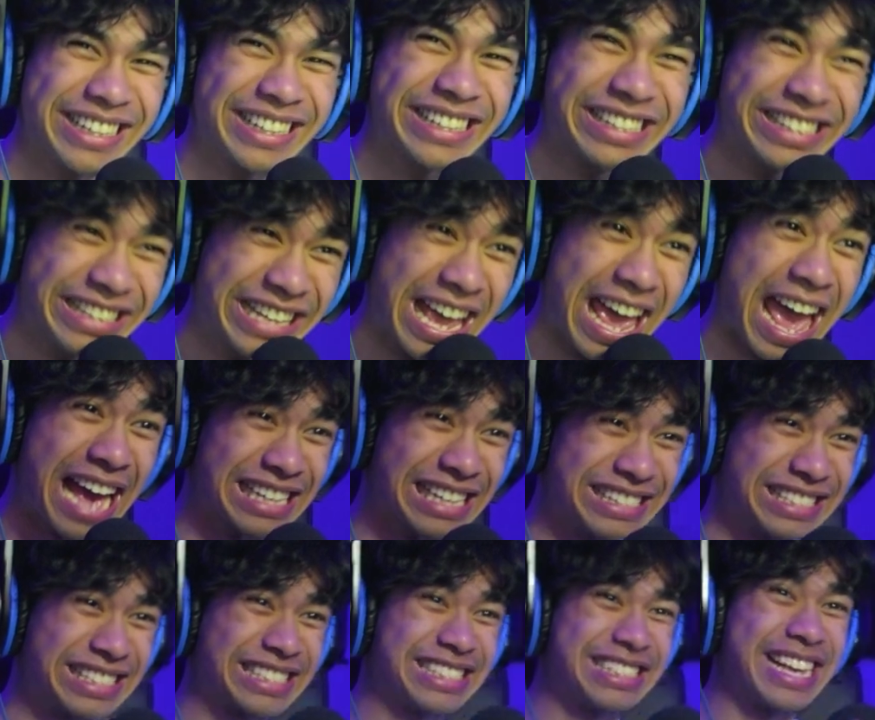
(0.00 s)

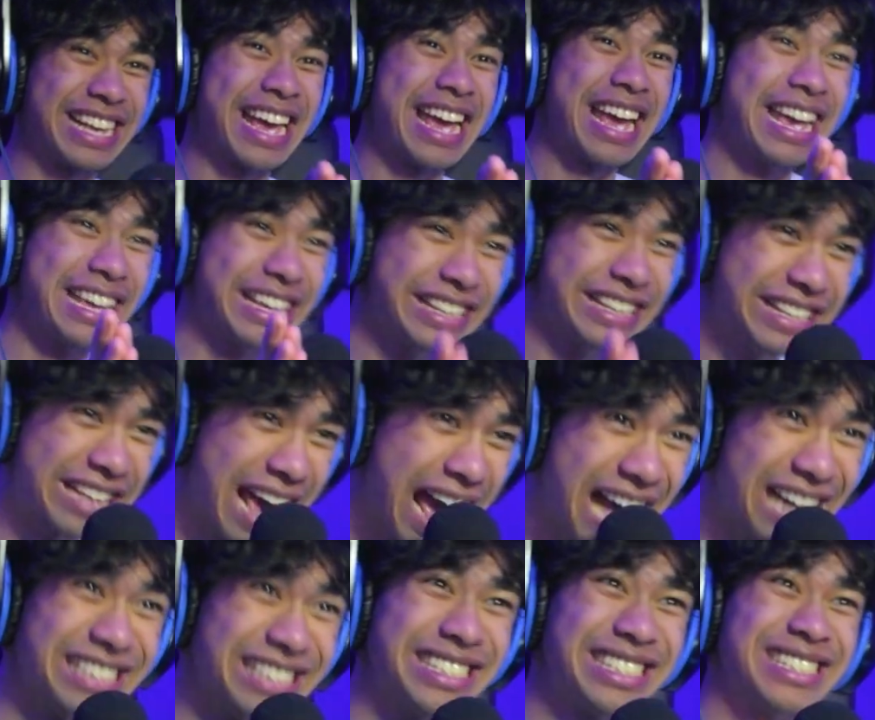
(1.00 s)
Yes!
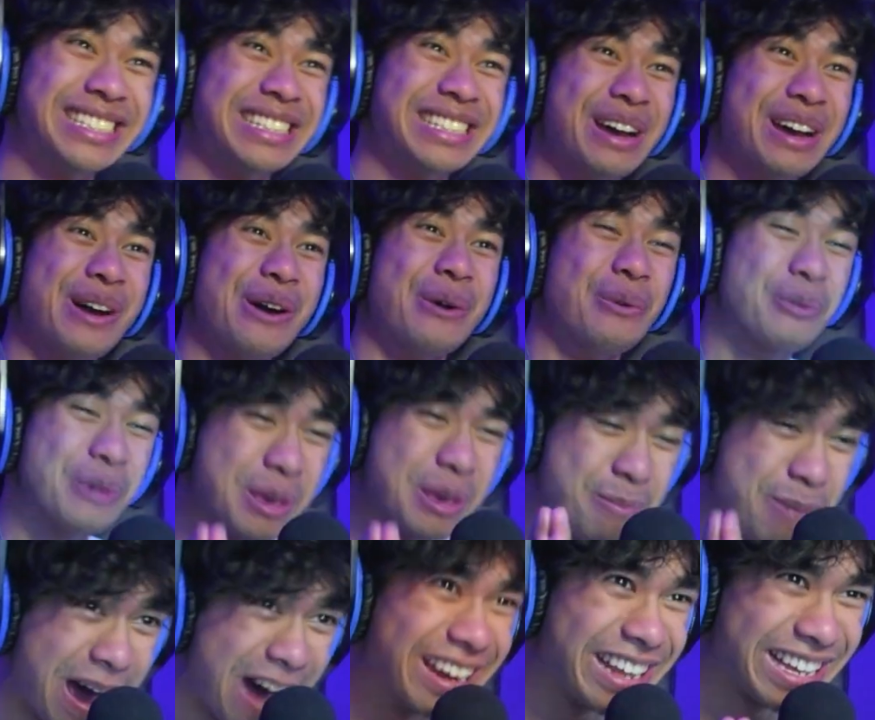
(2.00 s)
Yes! We
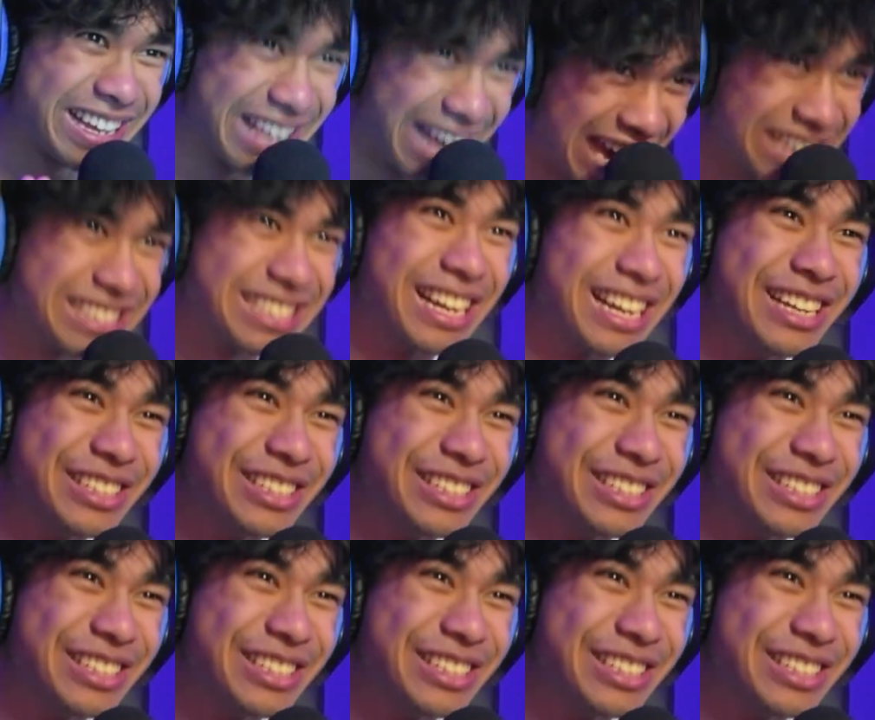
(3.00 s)
about to get